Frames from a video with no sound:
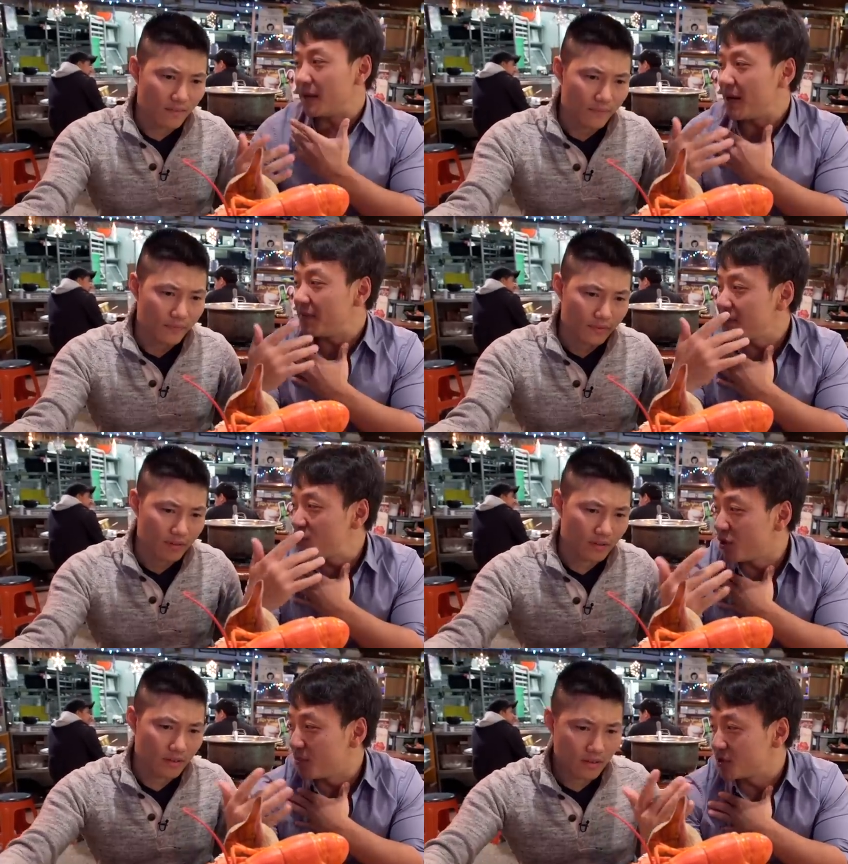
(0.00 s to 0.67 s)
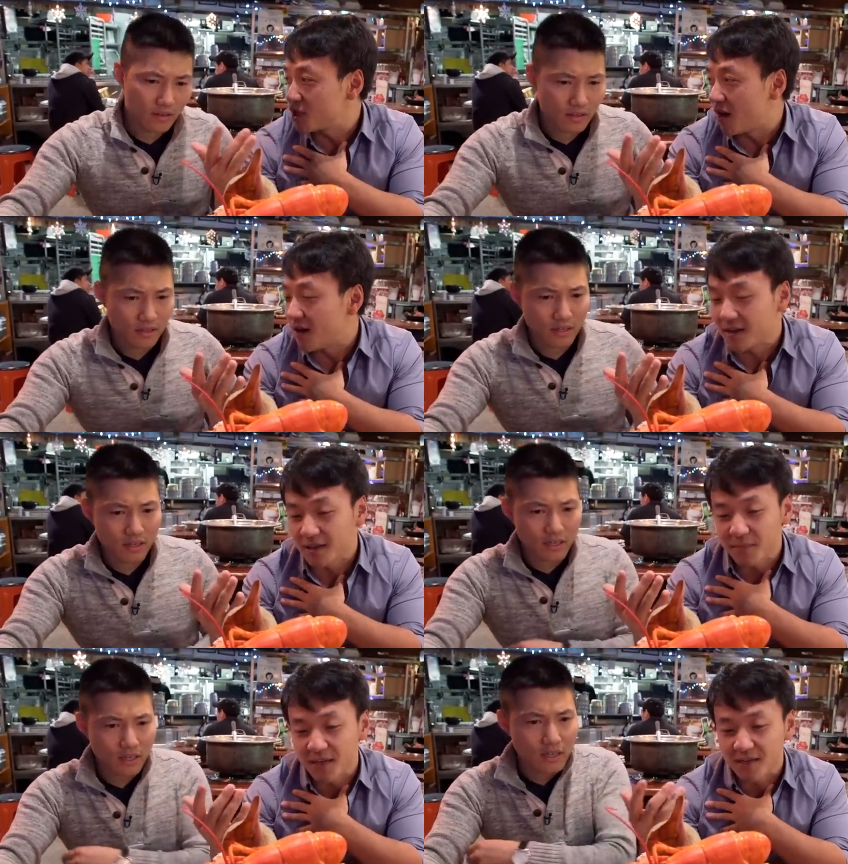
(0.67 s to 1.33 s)
Speaker 1: I'm having trouble
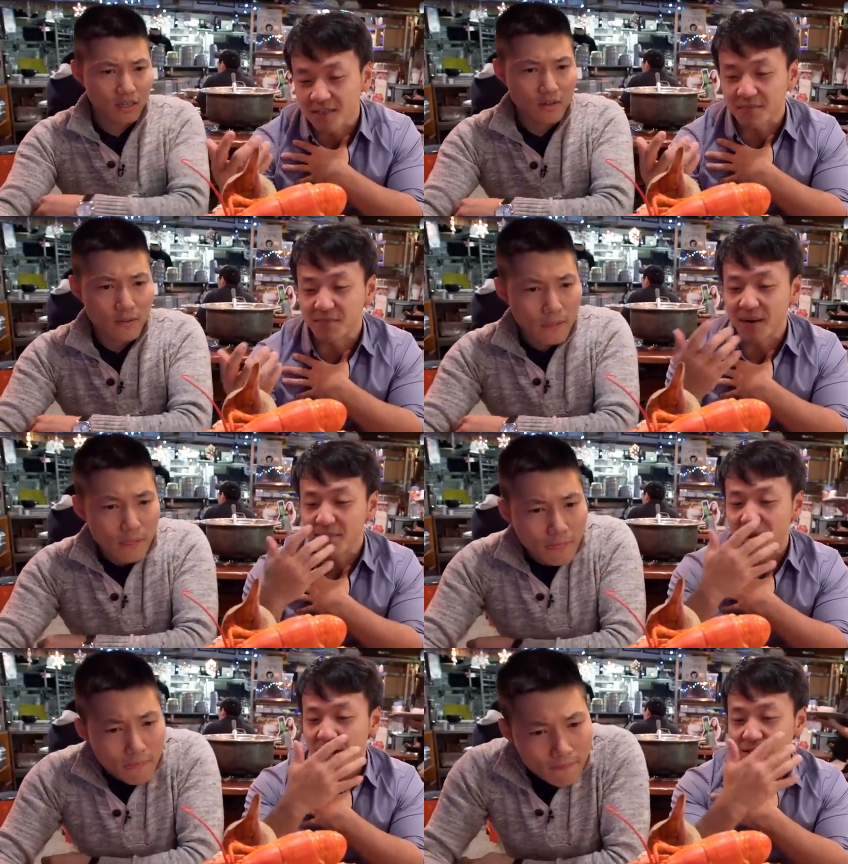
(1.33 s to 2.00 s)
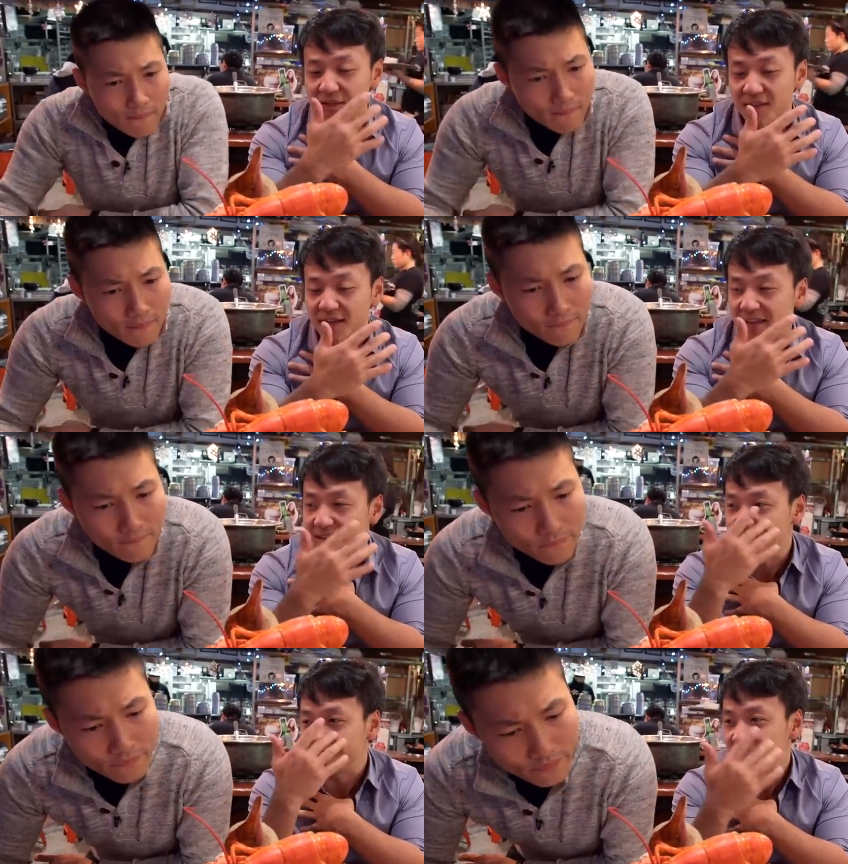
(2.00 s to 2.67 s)
talking because my mouth is
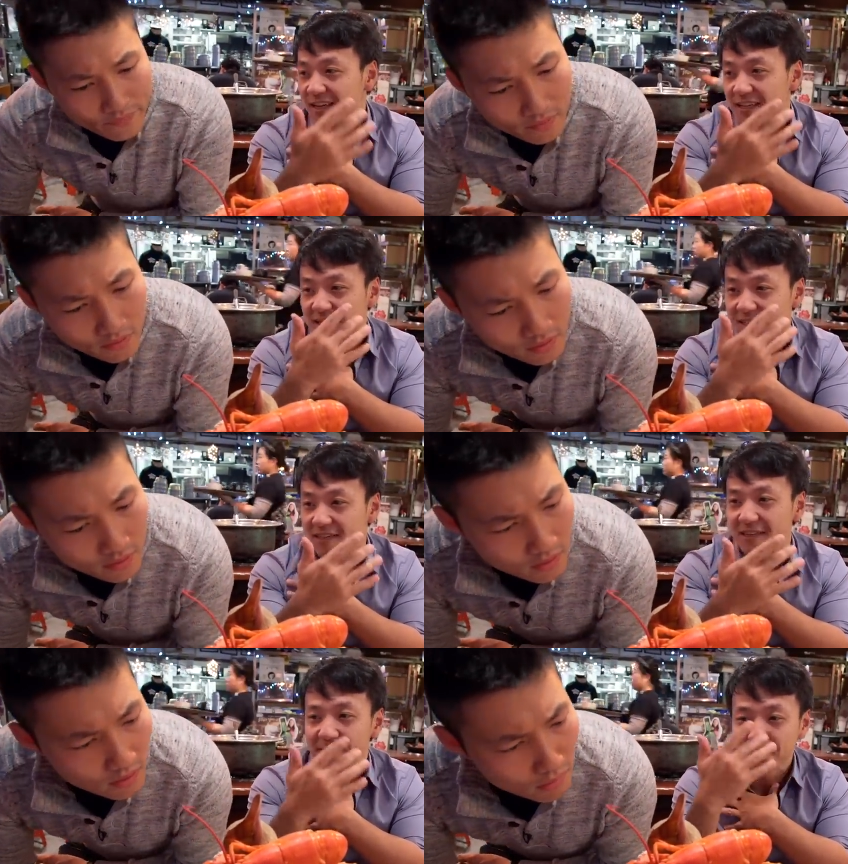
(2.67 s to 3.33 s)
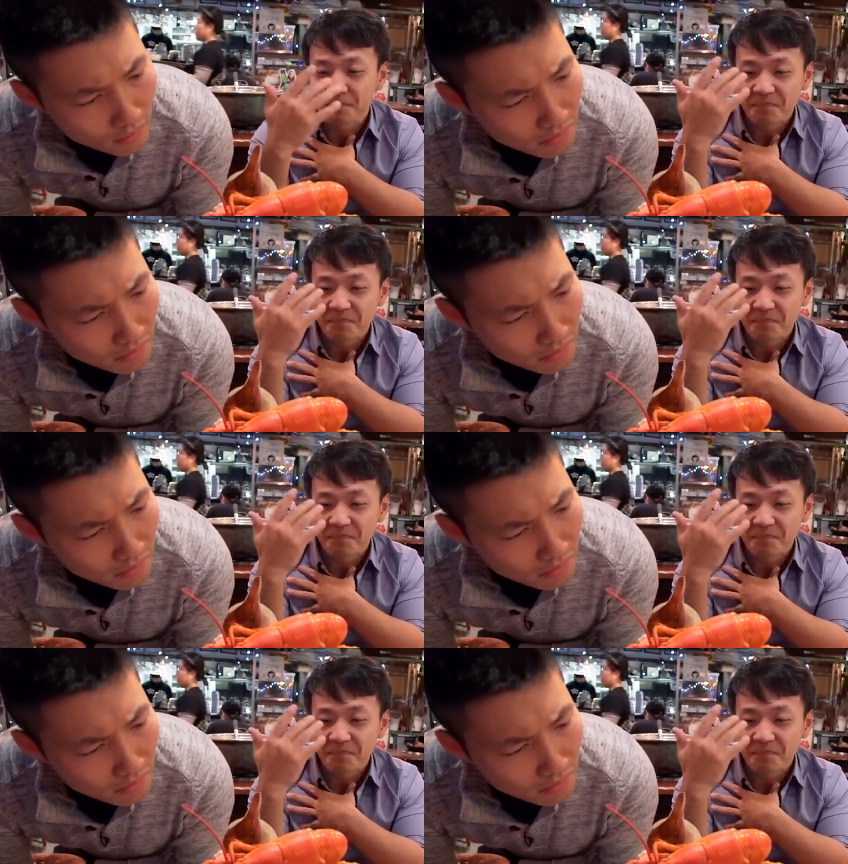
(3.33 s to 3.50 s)
like instantaneously